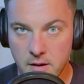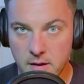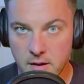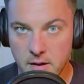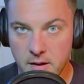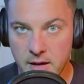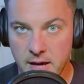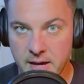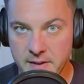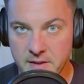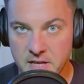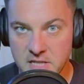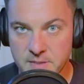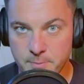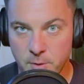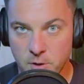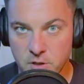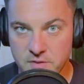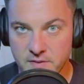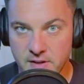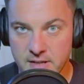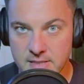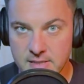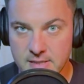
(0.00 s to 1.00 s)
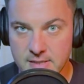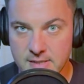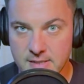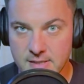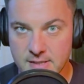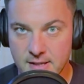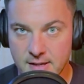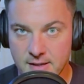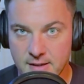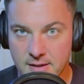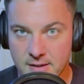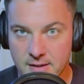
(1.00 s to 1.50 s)
Hey there, sports fans.
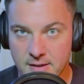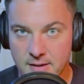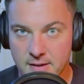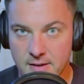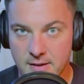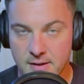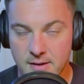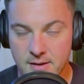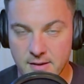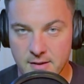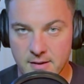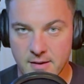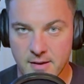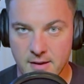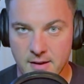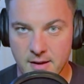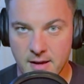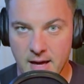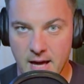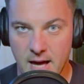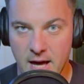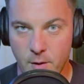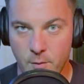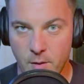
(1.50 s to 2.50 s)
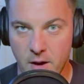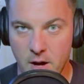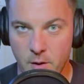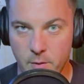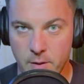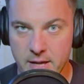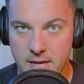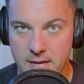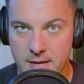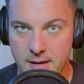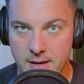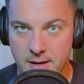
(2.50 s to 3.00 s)
How are
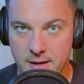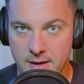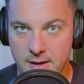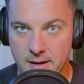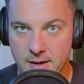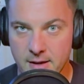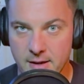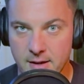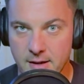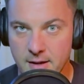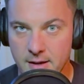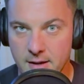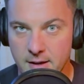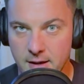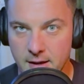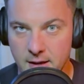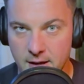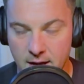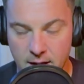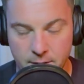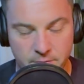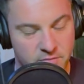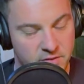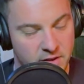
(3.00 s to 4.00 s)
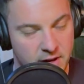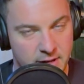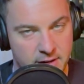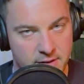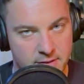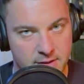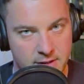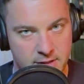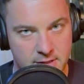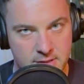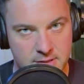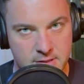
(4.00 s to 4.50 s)
we? I'm fine,
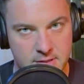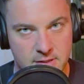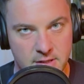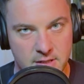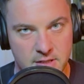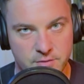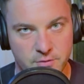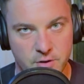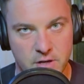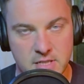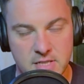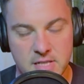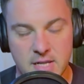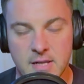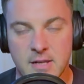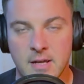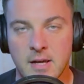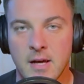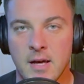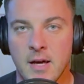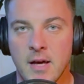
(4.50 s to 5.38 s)
thanks. Thanks for asking.